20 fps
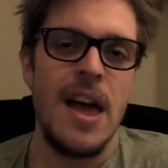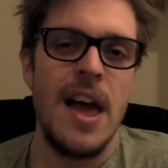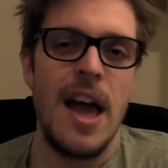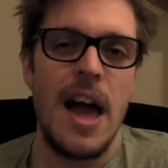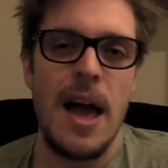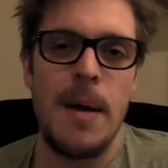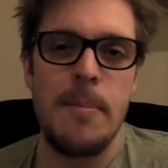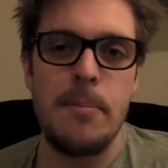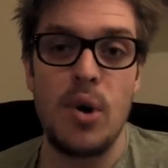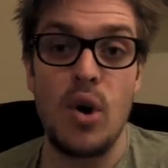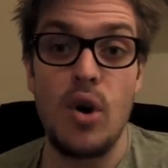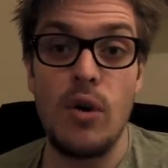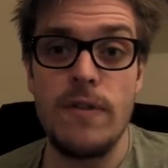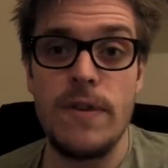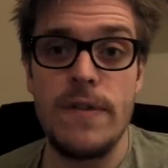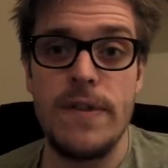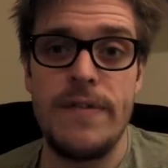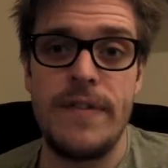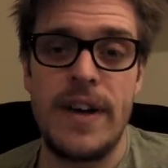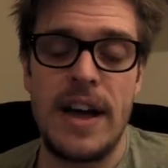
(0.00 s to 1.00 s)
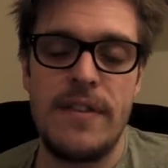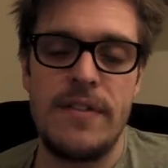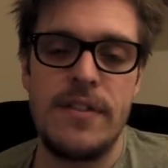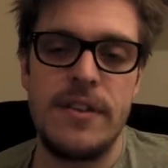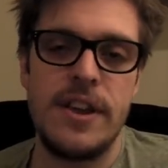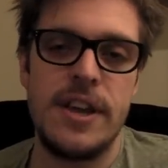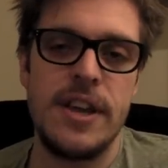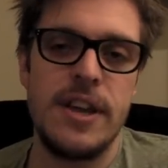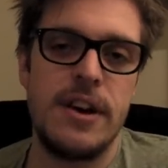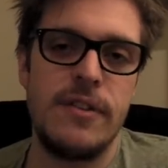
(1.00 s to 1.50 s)
Um, but other than that,
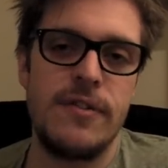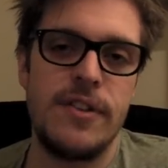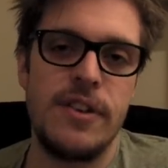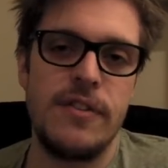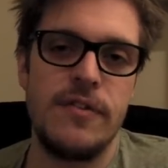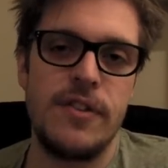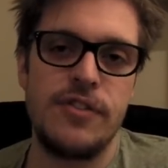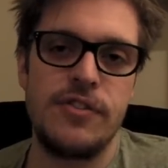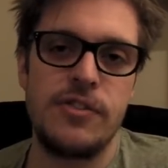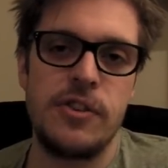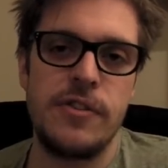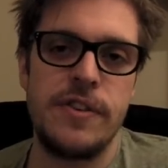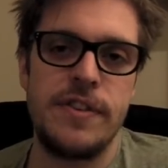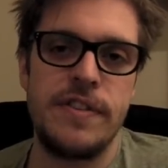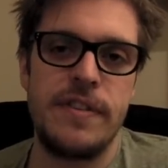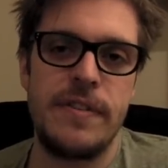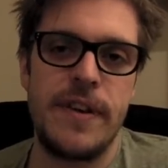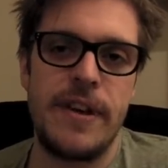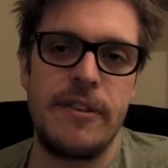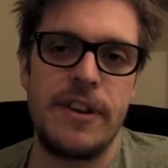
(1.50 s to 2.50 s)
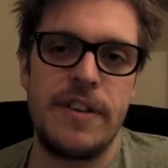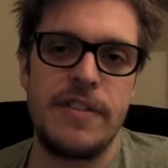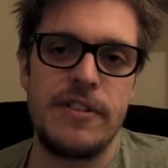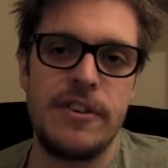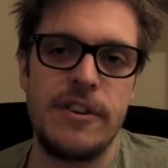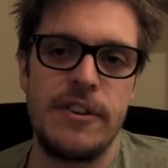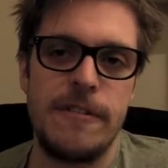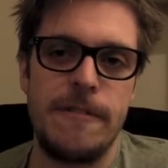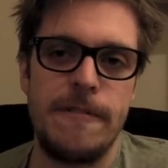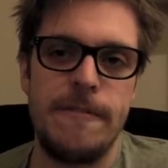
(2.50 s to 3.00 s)
the, you know, the, the stories are very
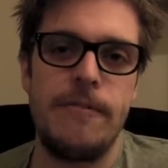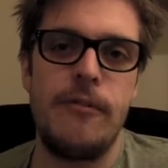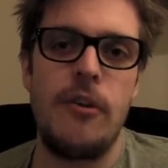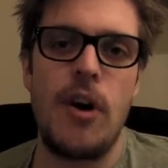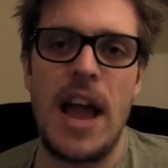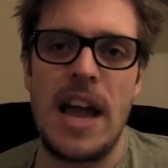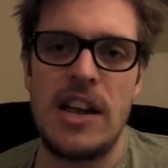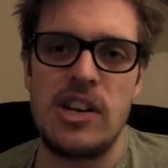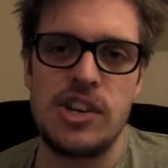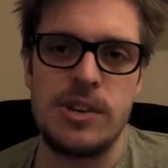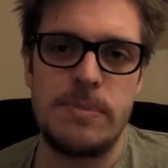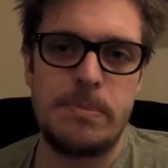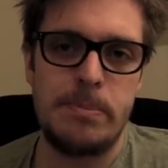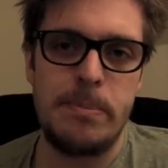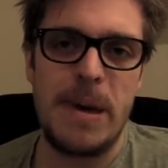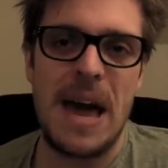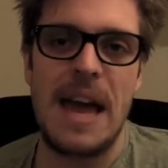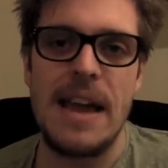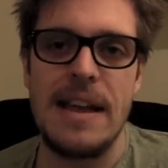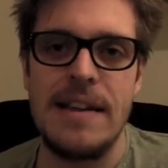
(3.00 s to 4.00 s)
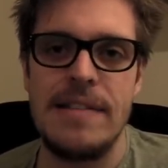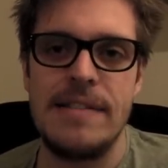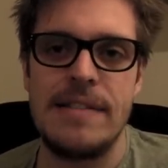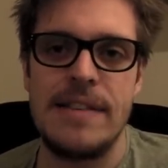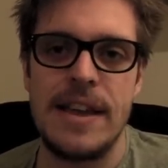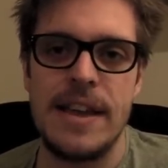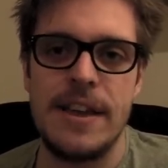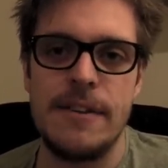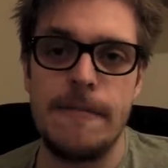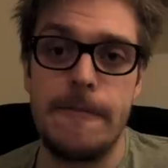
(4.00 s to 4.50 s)
sort of fresh and
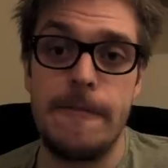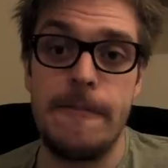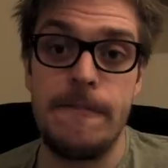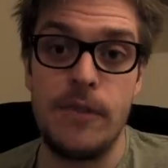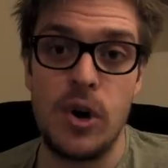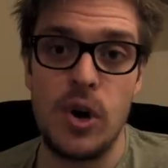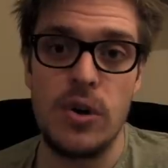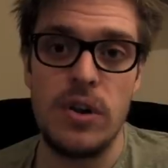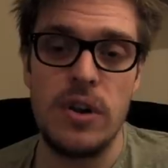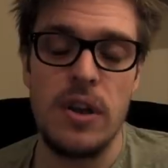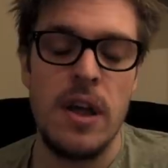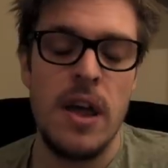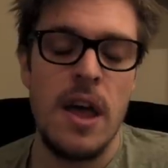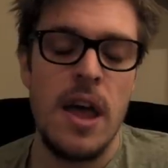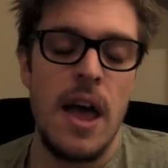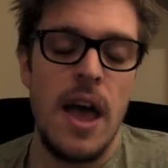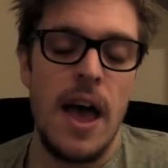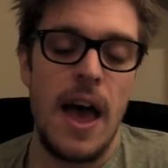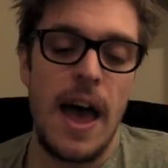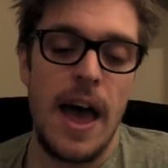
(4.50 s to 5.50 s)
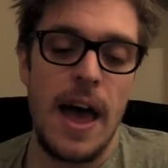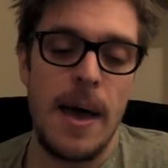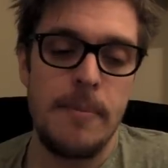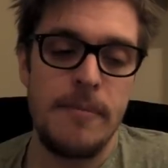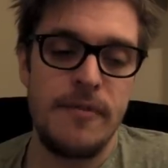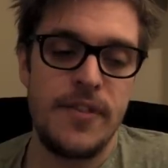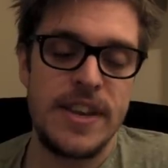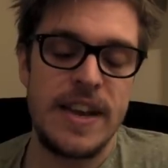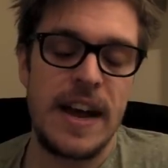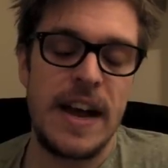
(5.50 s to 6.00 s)
pacey and fun.
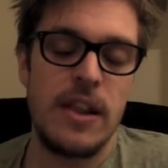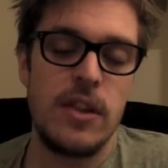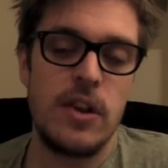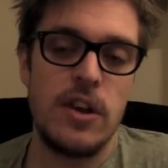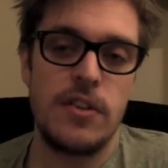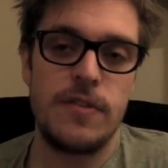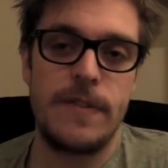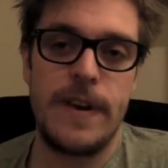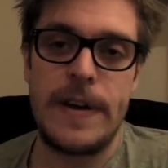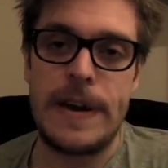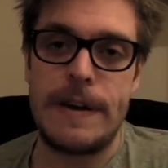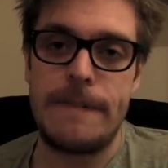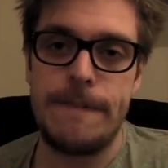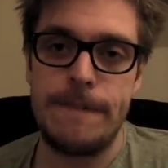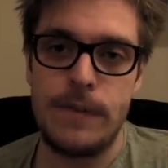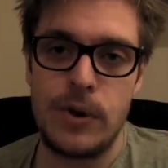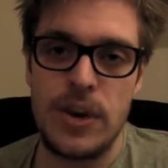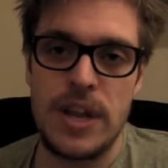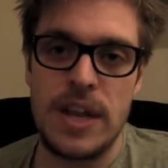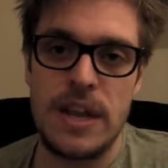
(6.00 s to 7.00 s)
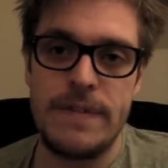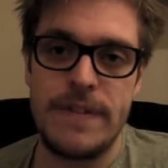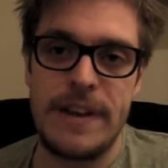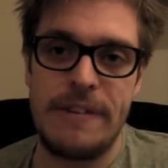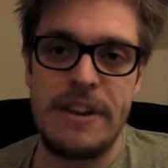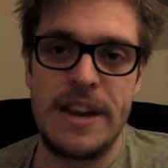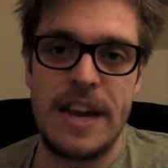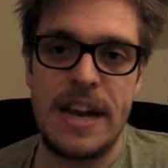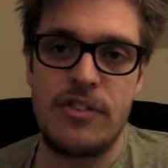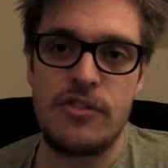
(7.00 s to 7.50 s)
Um, the dialogue's very funny and
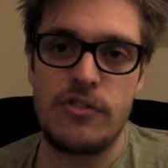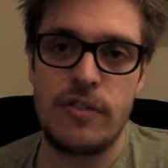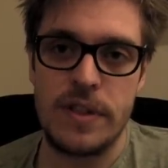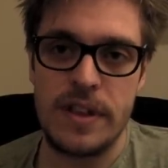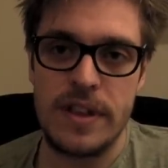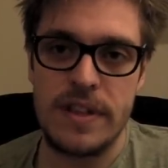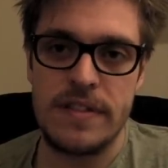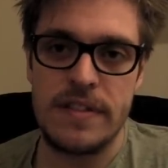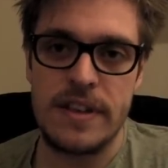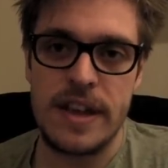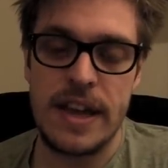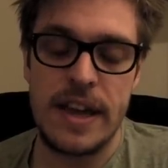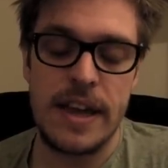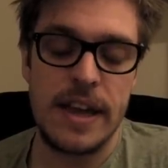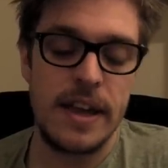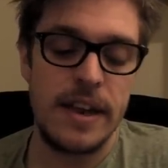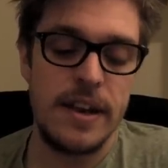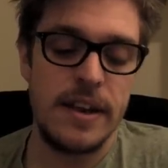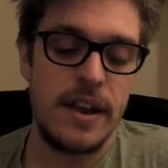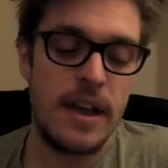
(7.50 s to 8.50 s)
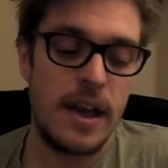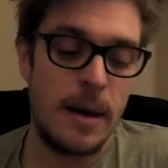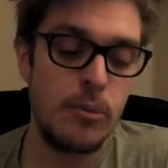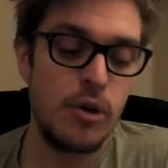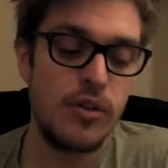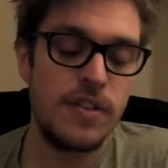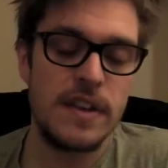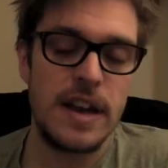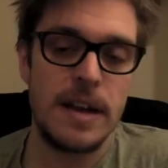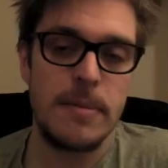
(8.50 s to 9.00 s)
very naturalistic. And I
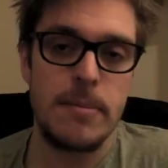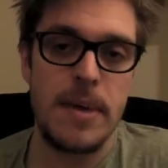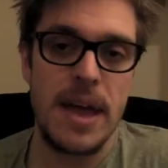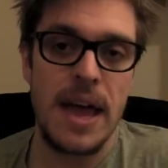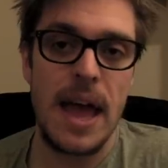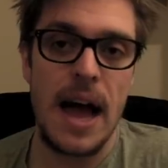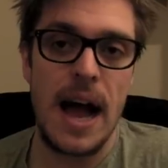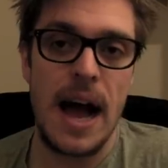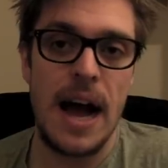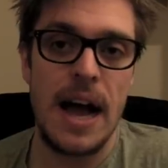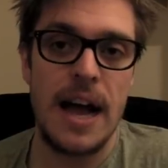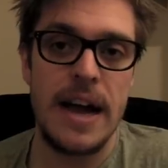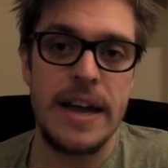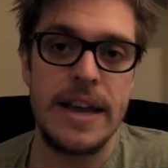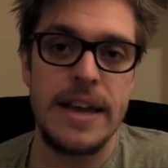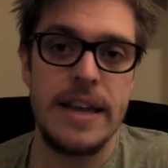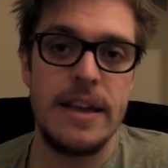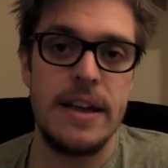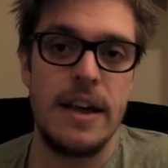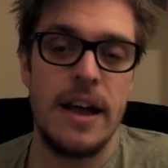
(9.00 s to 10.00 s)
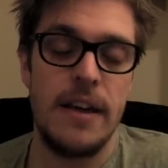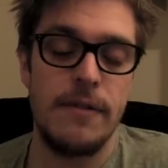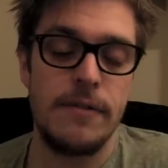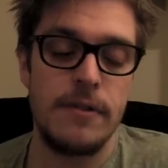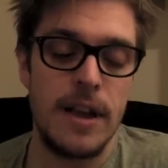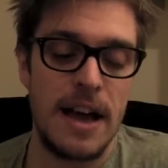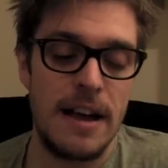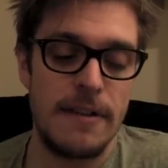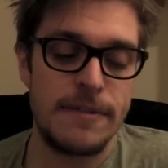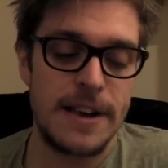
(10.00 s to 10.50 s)
must admit, I have
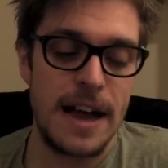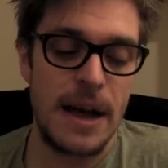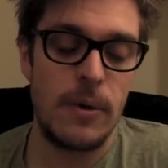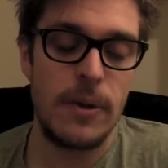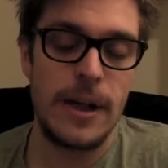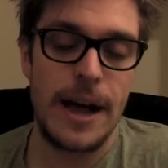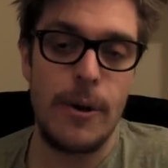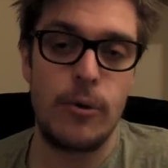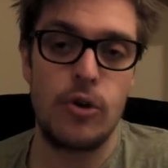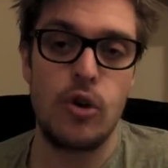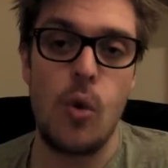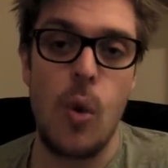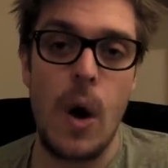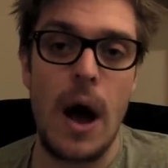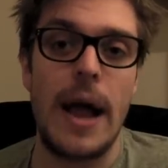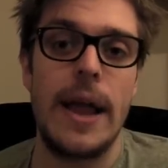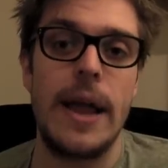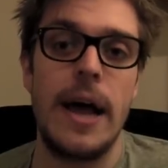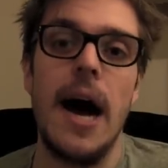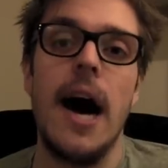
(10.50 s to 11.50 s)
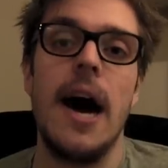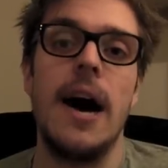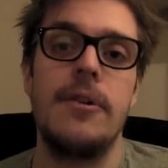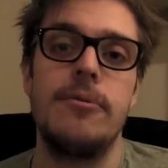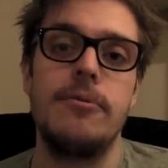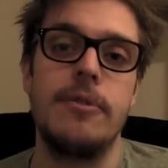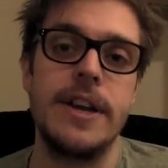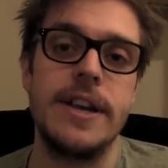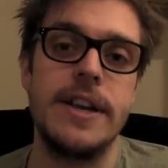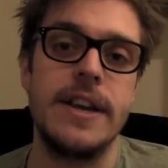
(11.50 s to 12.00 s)
laughed out loud quite
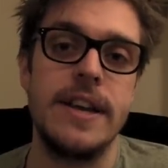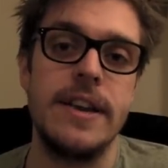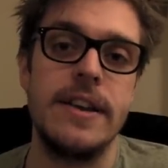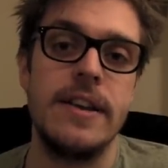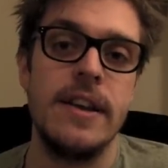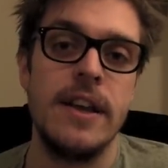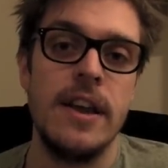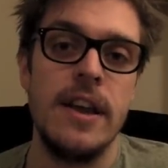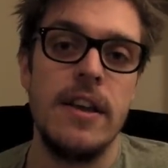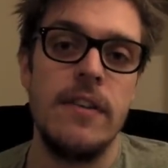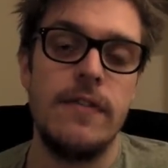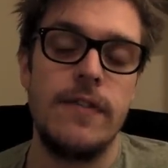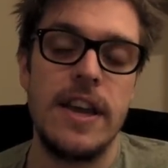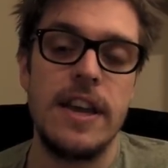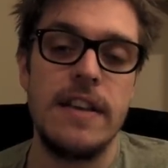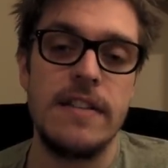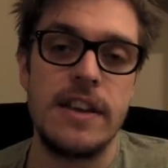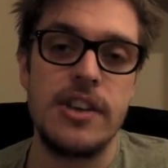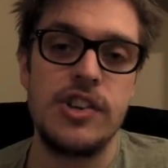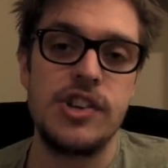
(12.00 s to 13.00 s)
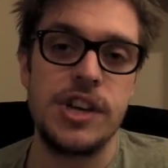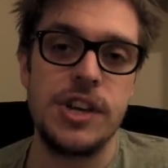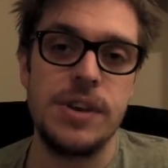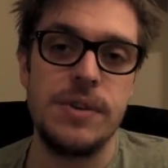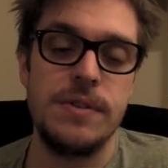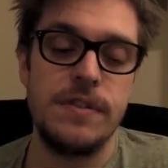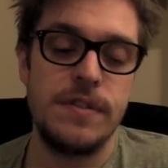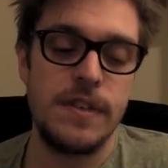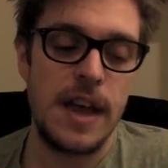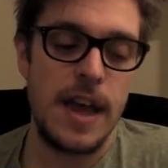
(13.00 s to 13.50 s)
hard reading these
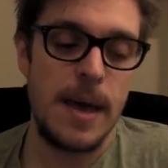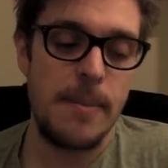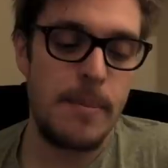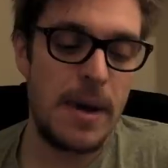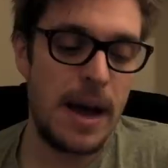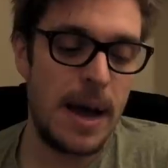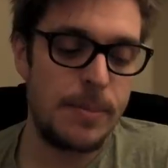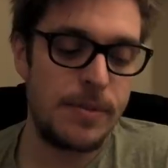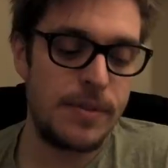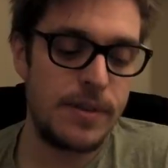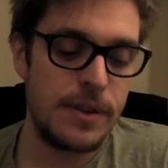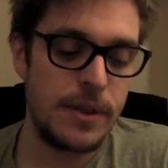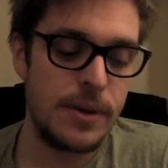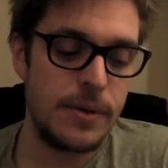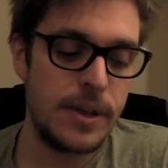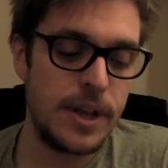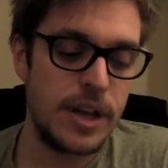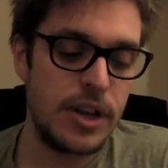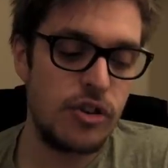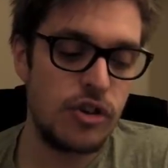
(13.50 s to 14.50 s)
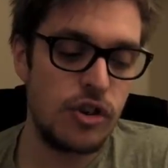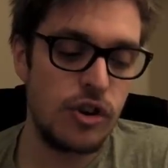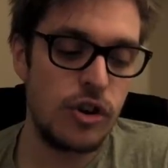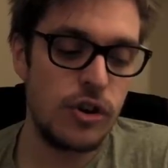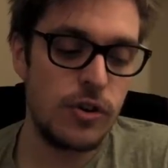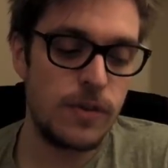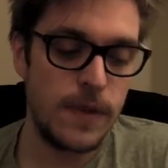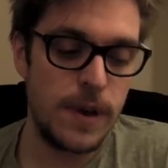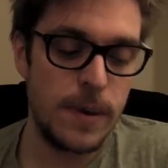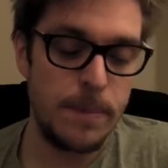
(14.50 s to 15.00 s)
issues. Um, absolutely
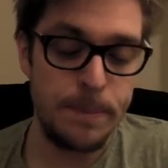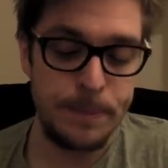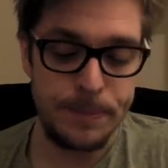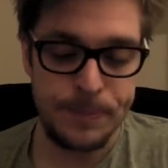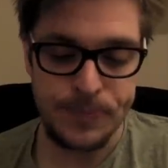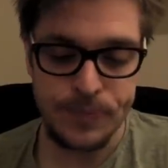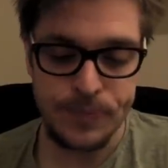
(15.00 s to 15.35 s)
adored them.